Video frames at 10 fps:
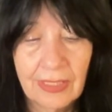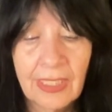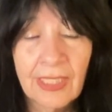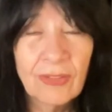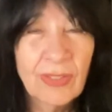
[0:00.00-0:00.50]

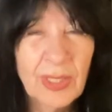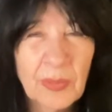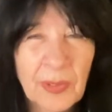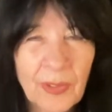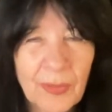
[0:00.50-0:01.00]
How to write a
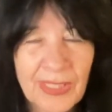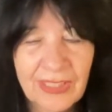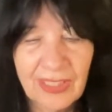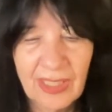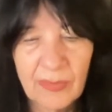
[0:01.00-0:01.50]
poem in a
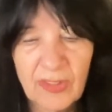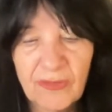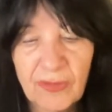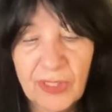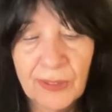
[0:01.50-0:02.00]
time of
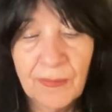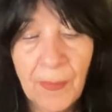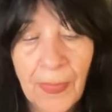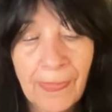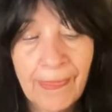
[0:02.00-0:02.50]
war.
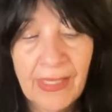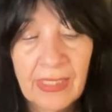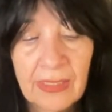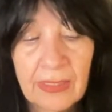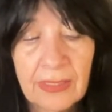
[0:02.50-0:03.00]

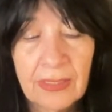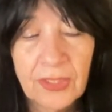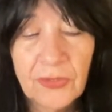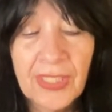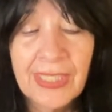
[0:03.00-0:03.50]

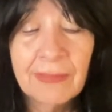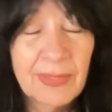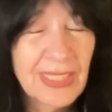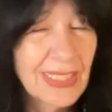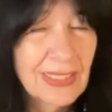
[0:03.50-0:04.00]
You can't
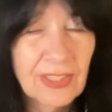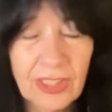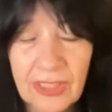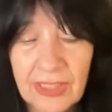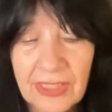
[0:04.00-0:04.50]
begin just